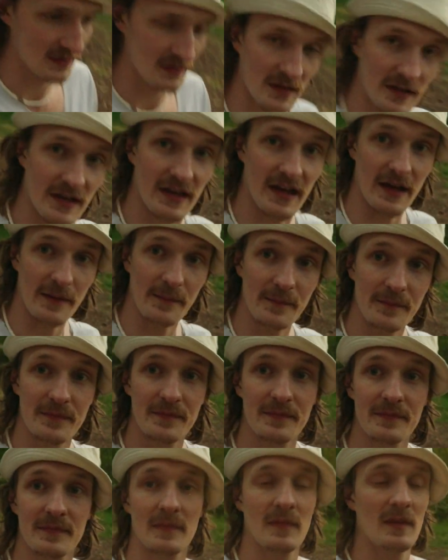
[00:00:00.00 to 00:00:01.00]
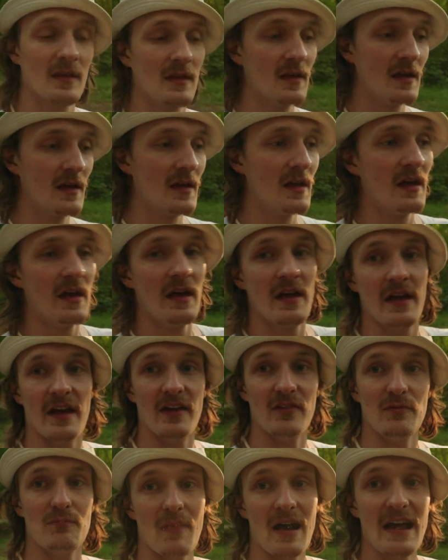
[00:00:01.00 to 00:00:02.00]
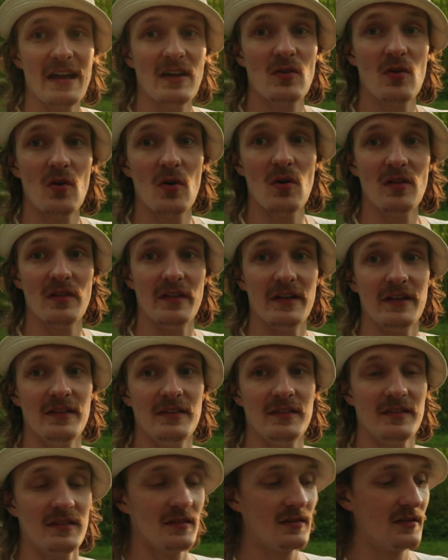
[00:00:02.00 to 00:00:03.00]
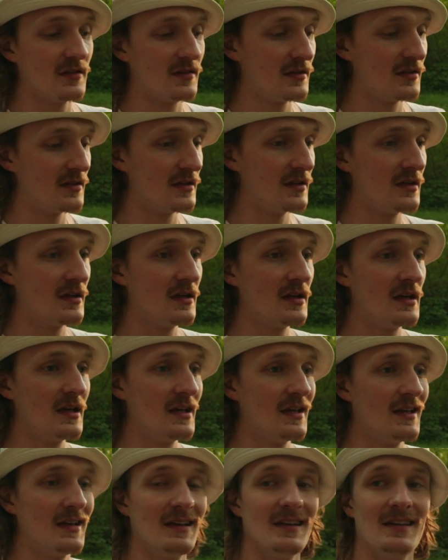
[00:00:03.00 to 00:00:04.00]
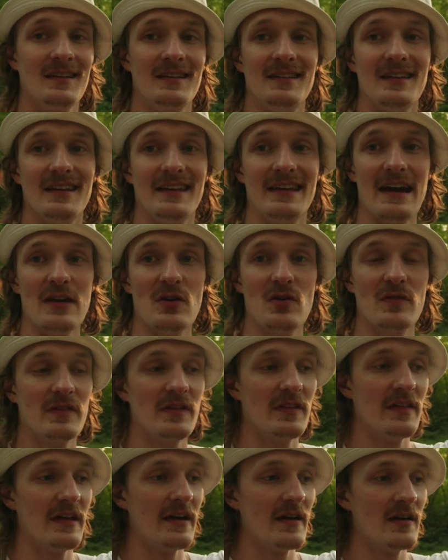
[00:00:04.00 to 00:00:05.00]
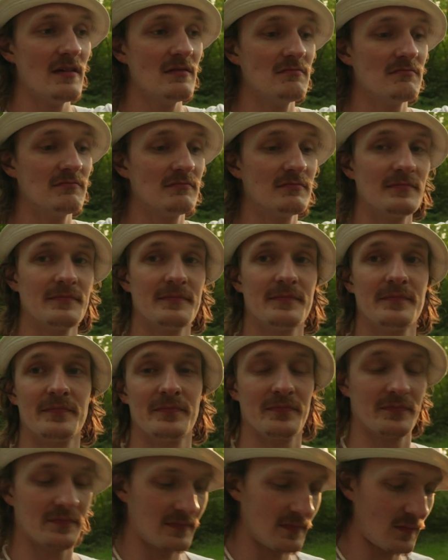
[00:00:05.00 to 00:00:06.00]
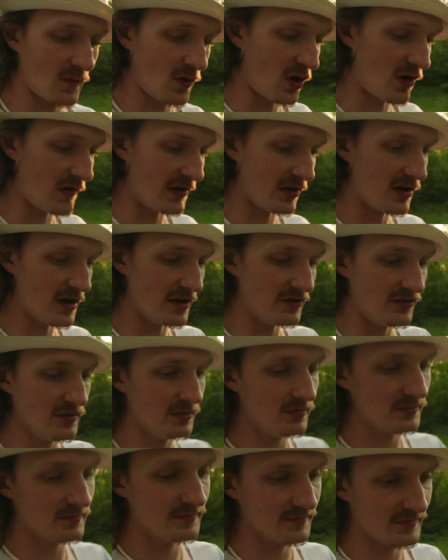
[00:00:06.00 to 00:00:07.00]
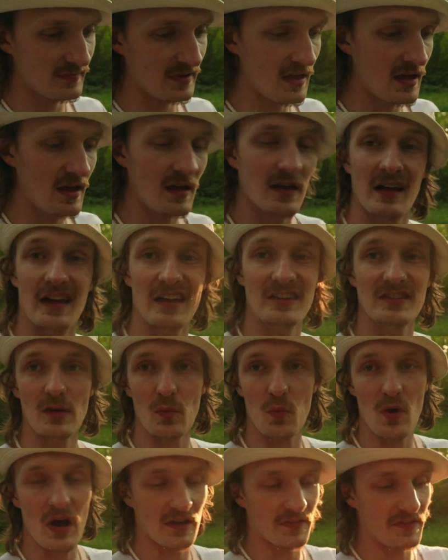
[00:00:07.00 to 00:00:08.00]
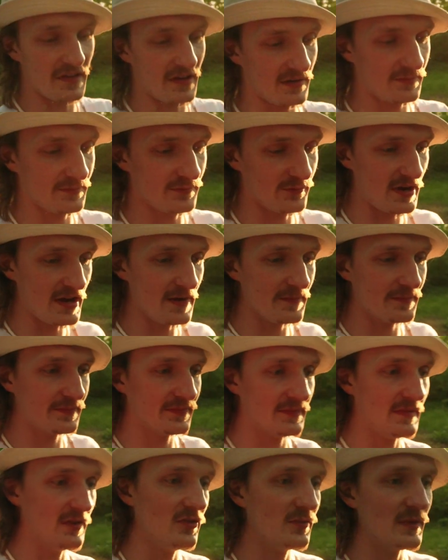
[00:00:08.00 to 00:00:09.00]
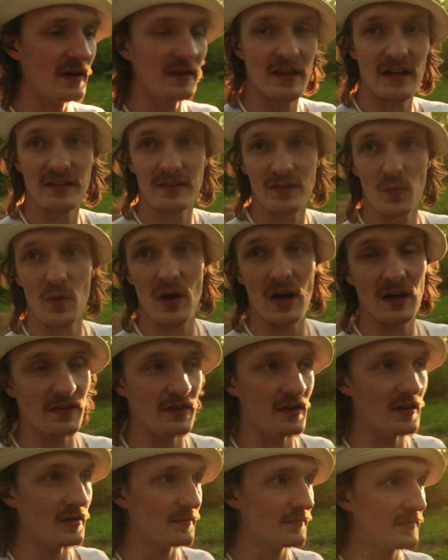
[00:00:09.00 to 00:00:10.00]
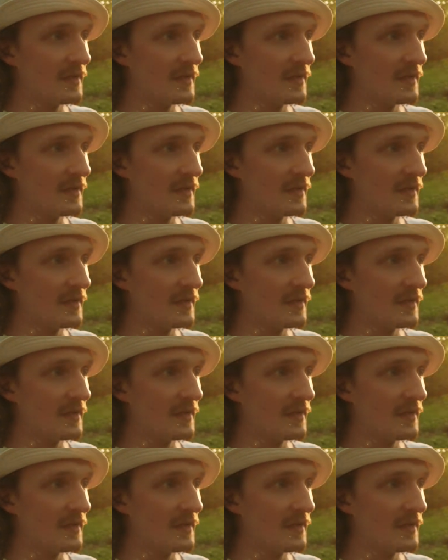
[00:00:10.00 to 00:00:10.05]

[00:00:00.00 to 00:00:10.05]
okay? If my goal is to get over there, all I gotta do is I walk there, right? I use my legs, I walk there.